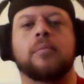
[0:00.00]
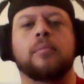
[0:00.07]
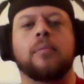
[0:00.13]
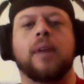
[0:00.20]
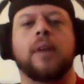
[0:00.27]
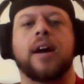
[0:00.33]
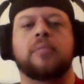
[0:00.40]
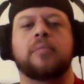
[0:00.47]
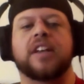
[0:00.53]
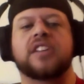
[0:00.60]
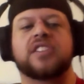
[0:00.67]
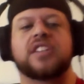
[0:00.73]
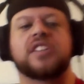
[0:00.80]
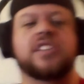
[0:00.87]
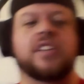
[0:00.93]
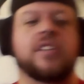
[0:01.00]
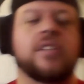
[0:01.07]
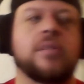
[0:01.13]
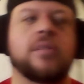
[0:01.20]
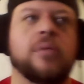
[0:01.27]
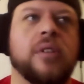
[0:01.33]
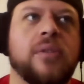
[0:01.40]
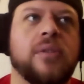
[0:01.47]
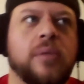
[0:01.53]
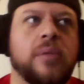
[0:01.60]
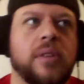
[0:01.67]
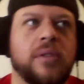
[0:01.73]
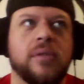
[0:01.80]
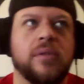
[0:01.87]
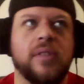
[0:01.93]
my biggest concern
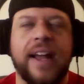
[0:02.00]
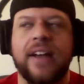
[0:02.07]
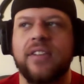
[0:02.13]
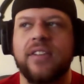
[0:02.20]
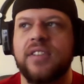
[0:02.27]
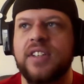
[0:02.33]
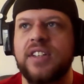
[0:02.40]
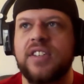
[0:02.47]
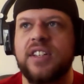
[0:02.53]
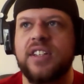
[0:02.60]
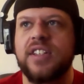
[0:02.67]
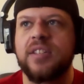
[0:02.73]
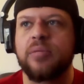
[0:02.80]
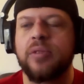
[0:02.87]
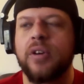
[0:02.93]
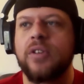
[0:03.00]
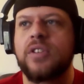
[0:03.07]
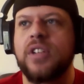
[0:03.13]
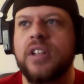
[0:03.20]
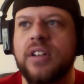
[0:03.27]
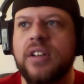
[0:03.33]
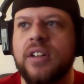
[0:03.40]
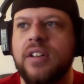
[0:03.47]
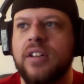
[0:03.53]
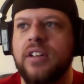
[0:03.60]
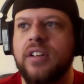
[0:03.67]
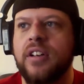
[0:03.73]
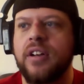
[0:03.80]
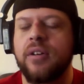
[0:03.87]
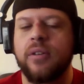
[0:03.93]
with how DC's approaching
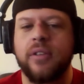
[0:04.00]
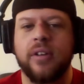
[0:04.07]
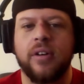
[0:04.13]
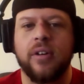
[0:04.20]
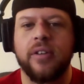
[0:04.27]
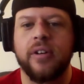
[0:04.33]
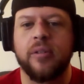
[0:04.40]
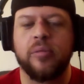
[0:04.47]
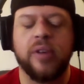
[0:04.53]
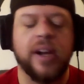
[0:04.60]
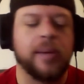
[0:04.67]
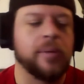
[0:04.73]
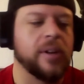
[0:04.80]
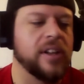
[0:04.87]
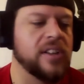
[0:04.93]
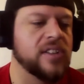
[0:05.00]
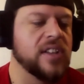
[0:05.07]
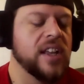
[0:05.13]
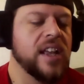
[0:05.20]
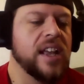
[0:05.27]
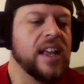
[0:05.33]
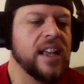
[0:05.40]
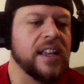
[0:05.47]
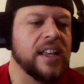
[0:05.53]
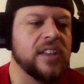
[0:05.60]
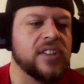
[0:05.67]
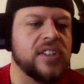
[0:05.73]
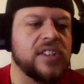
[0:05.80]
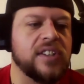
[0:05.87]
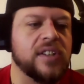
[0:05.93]
all their properties
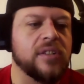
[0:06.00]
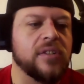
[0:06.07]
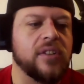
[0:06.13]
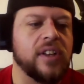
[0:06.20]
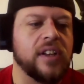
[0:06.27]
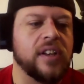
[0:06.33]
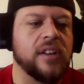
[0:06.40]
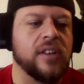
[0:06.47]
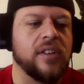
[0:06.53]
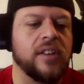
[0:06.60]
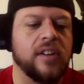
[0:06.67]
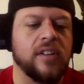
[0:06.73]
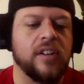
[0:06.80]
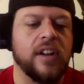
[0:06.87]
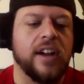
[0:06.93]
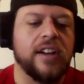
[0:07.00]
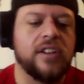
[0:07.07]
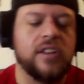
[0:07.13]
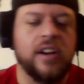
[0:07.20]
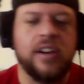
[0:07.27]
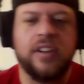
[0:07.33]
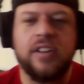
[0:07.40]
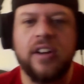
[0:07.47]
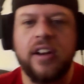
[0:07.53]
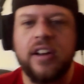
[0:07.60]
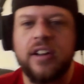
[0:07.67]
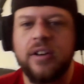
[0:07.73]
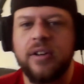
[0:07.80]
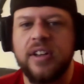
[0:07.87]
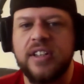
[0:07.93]
is still that they're not trying to create a
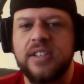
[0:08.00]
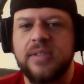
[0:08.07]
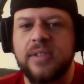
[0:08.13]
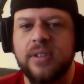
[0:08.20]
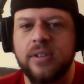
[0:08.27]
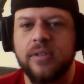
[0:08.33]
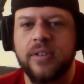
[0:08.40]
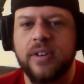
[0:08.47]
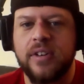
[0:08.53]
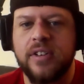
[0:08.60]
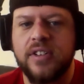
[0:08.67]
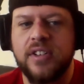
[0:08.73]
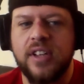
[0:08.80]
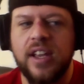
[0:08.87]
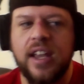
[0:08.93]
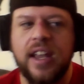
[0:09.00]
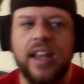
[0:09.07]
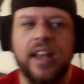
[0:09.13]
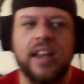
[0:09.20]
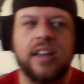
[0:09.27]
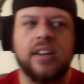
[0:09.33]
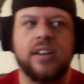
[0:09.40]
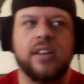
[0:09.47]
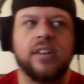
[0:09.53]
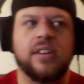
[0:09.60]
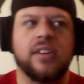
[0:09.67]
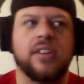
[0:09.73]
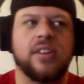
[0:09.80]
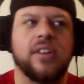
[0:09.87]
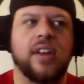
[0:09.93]
cohesive universe, and
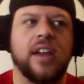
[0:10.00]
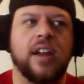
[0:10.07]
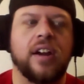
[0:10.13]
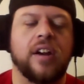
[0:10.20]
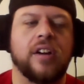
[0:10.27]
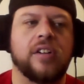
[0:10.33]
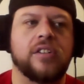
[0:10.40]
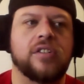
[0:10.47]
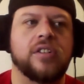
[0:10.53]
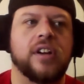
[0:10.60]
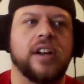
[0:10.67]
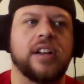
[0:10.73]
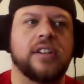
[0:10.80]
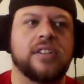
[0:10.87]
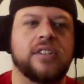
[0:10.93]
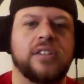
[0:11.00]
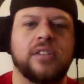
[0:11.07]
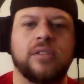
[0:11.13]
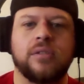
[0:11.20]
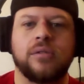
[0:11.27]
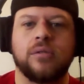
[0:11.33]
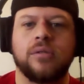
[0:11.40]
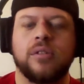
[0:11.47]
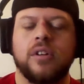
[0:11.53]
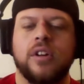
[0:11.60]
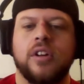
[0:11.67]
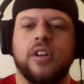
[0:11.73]
they're trying to